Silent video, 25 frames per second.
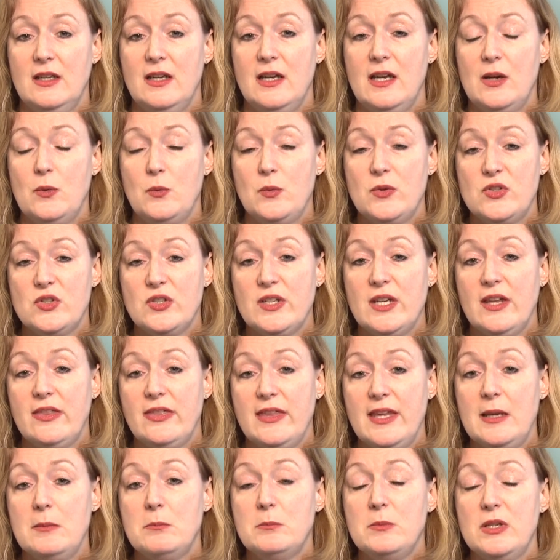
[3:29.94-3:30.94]
which can
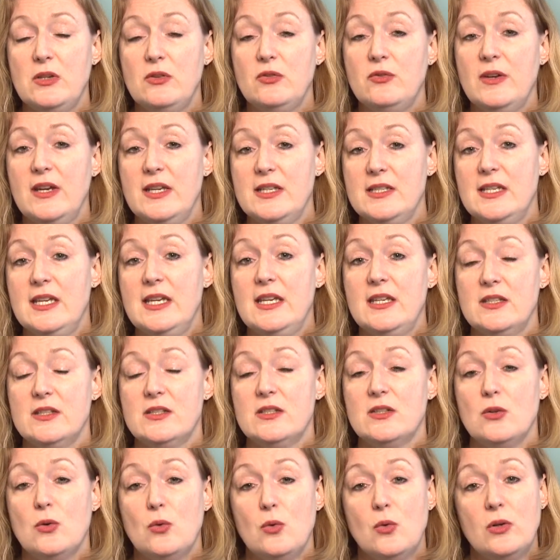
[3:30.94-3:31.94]
then be fed
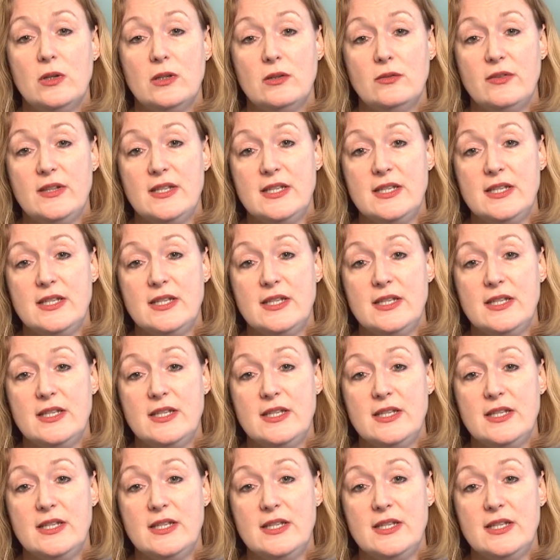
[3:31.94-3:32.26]
into all of